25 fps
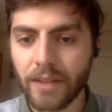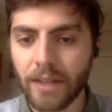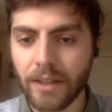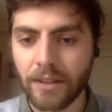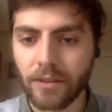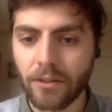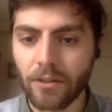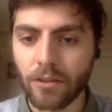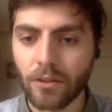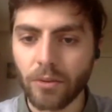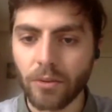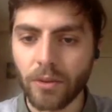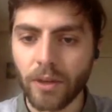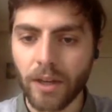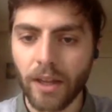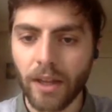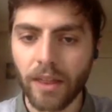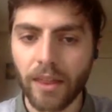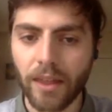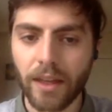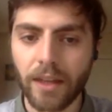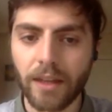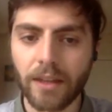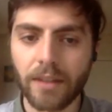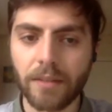and do
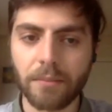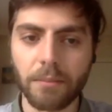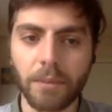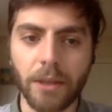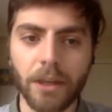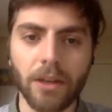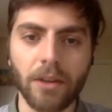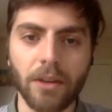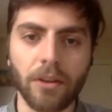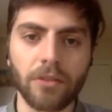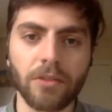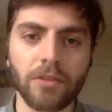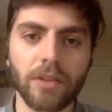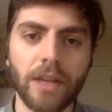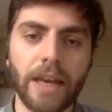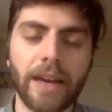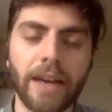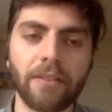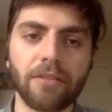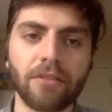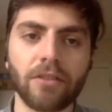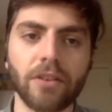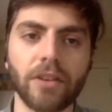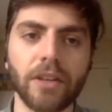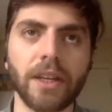nothing, because
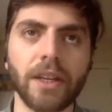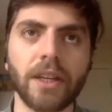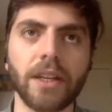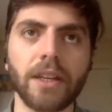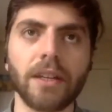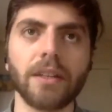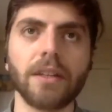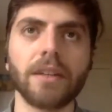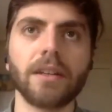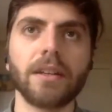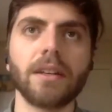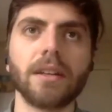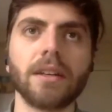every